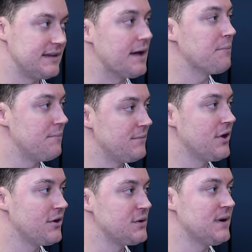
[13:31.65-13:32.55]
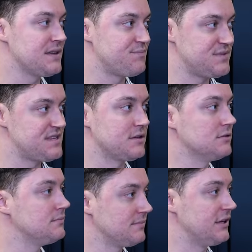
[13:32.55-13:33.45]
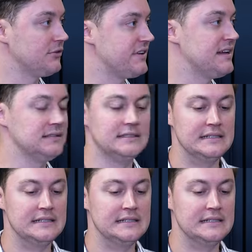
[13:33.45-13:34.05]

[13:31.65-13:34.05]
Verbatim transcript: yep, no, you are still guilty.